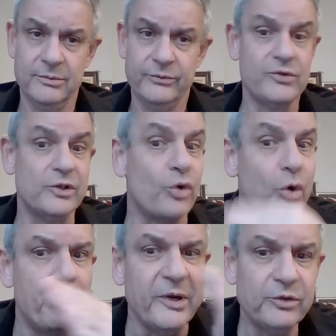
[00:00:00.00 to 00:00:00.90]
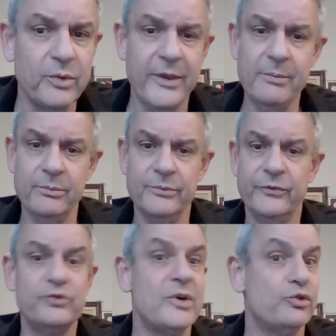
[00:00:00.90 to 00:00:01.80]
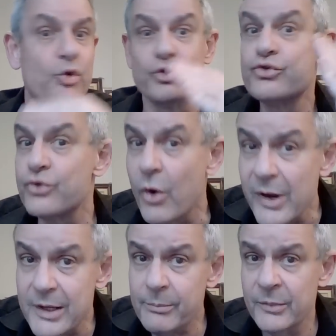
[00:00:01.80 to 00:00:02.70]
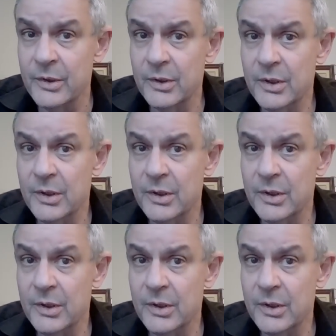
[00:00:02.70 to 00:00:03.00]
if you try to compete with him, if you try to control him,